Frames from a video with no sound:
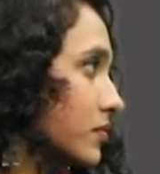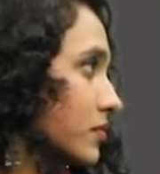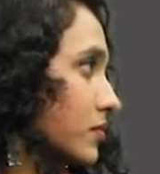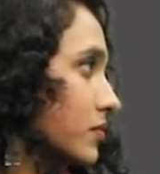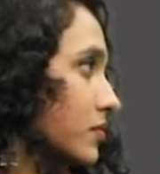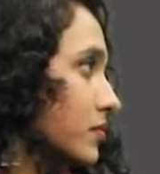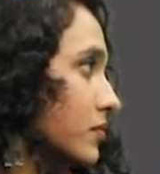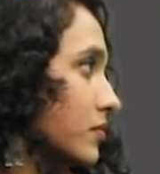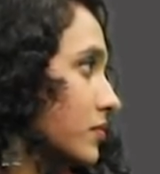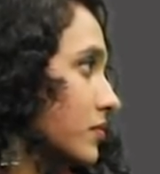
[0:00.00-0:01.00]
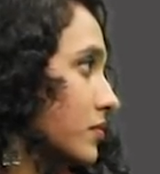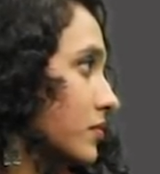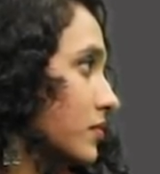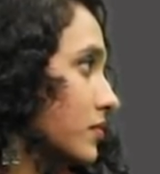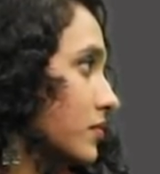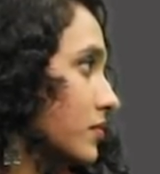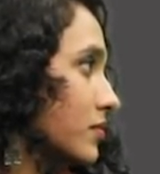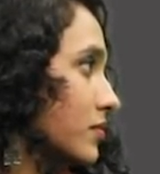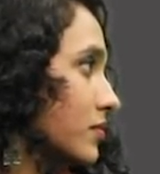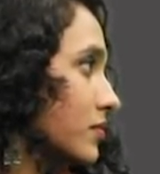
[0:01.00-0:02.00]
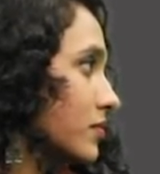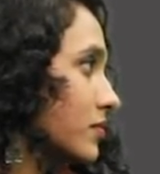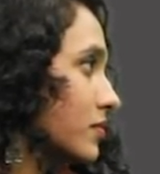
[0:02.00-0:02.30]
This person isn't speaking.